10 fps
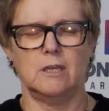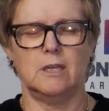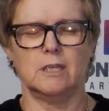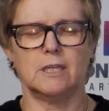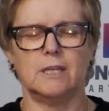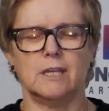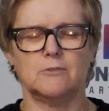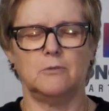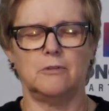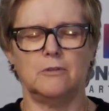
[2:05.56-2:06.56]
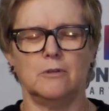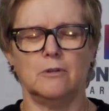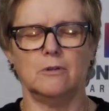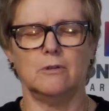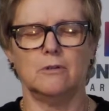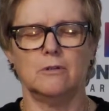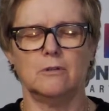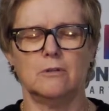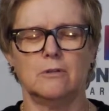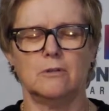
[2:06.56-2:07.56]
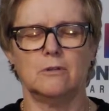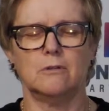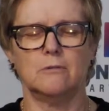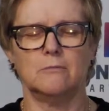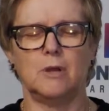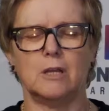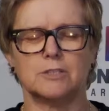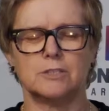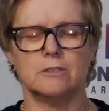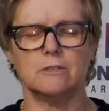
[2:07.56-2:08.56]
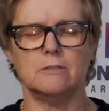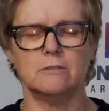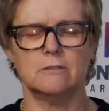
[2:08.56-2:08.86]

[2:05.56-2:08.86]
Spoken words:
and connect with your posture,